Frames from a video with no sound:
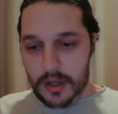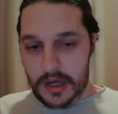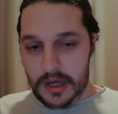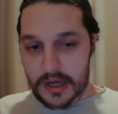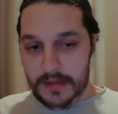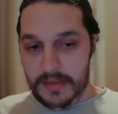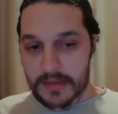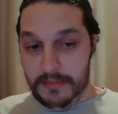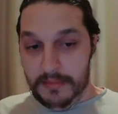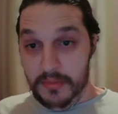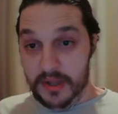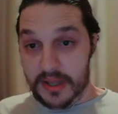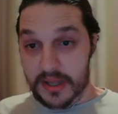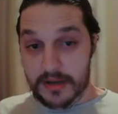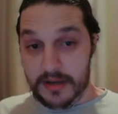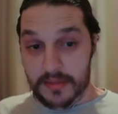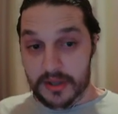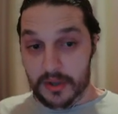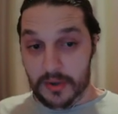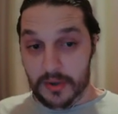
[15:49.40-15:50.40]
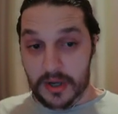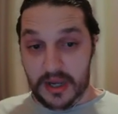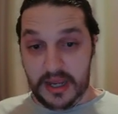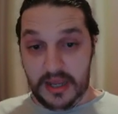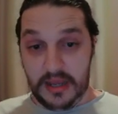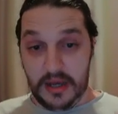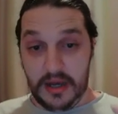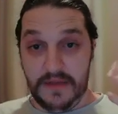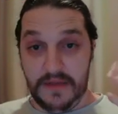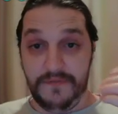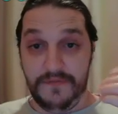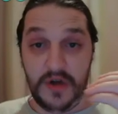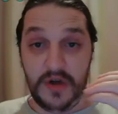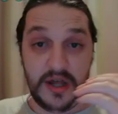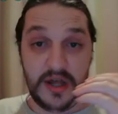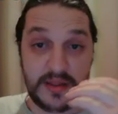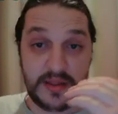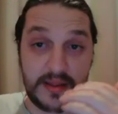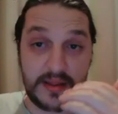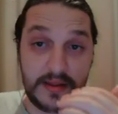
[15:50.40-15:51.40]
I'm Muslim, so I
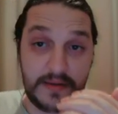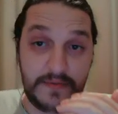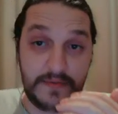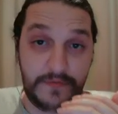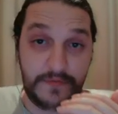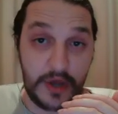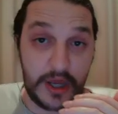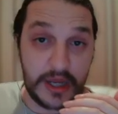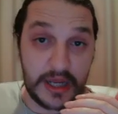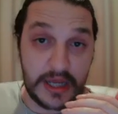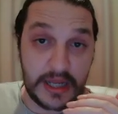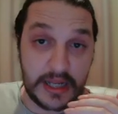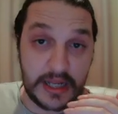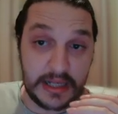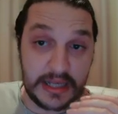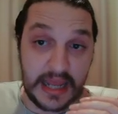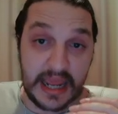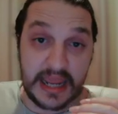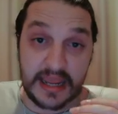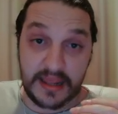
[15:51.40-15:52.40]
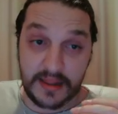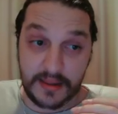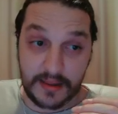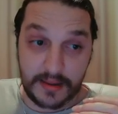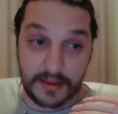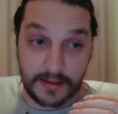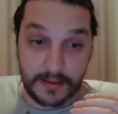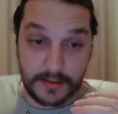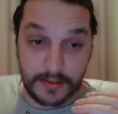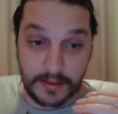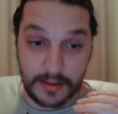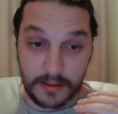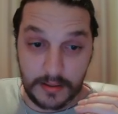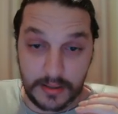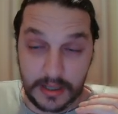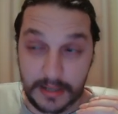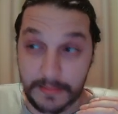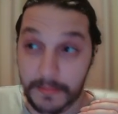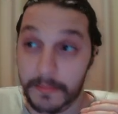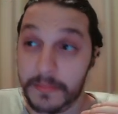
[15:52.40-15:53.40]
fast 30 days.
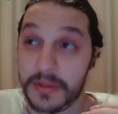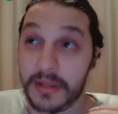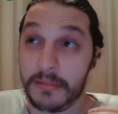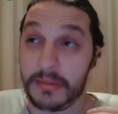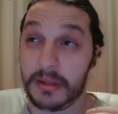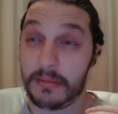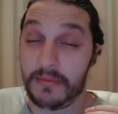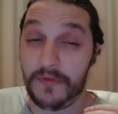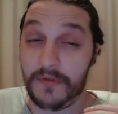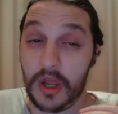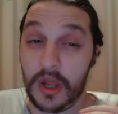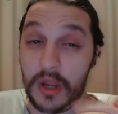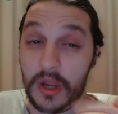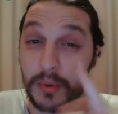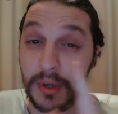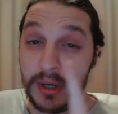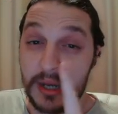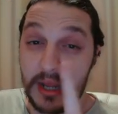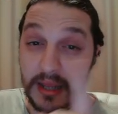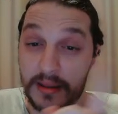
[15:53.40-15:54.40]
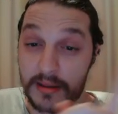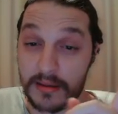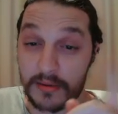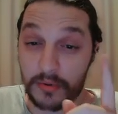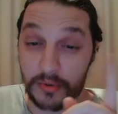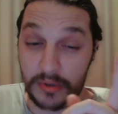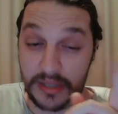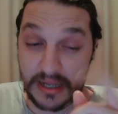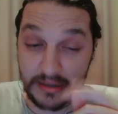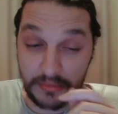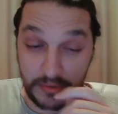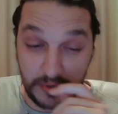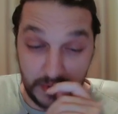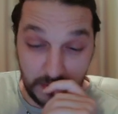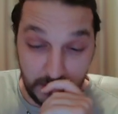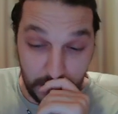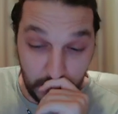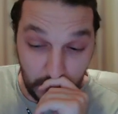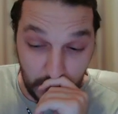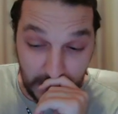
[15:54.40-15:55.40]
So sometimes 31 days. It's all down to
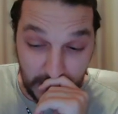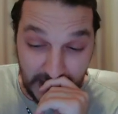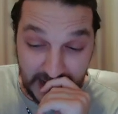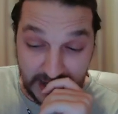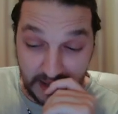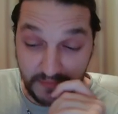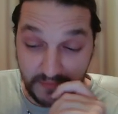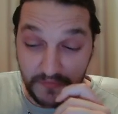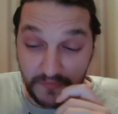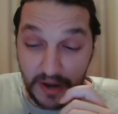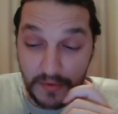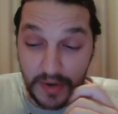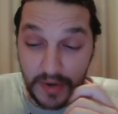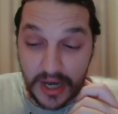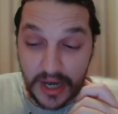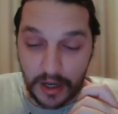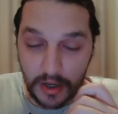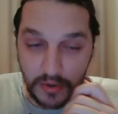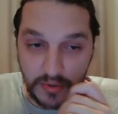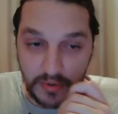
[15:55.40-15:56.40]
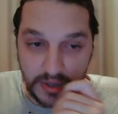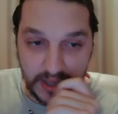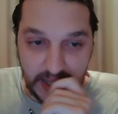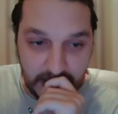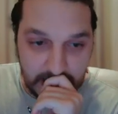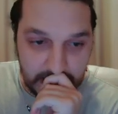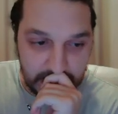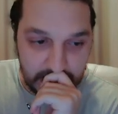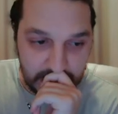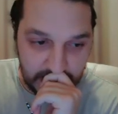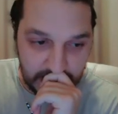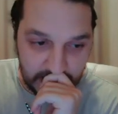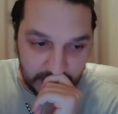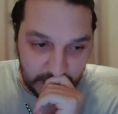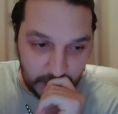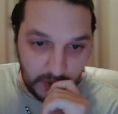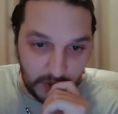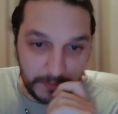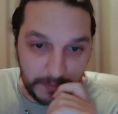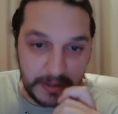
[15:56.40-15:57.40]
the moon. And it's very close to ending,
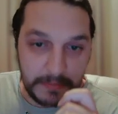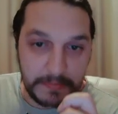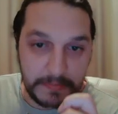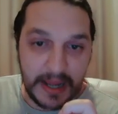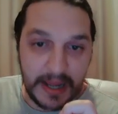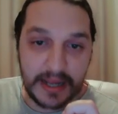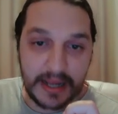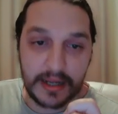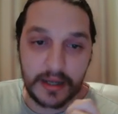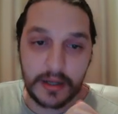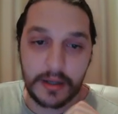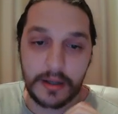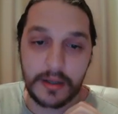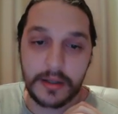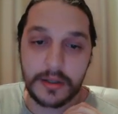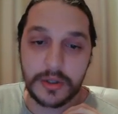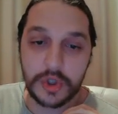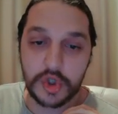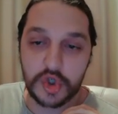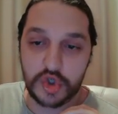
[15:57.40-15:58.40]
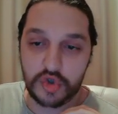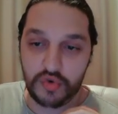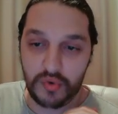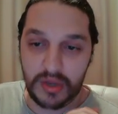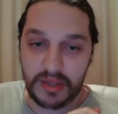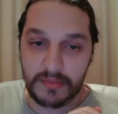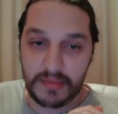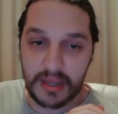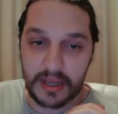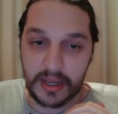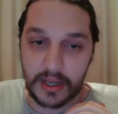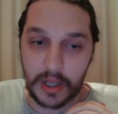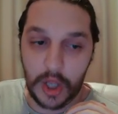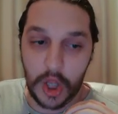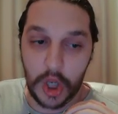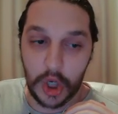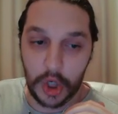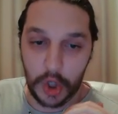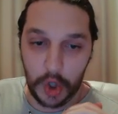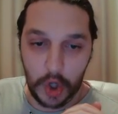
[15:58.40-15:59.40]
so I'll be back streaming
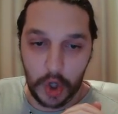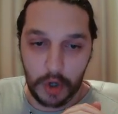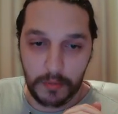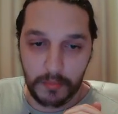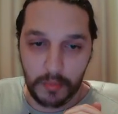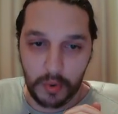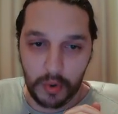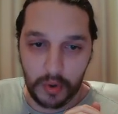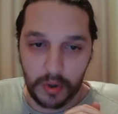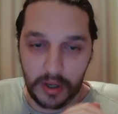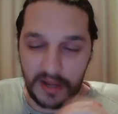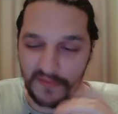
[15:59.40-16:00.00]
a lot more.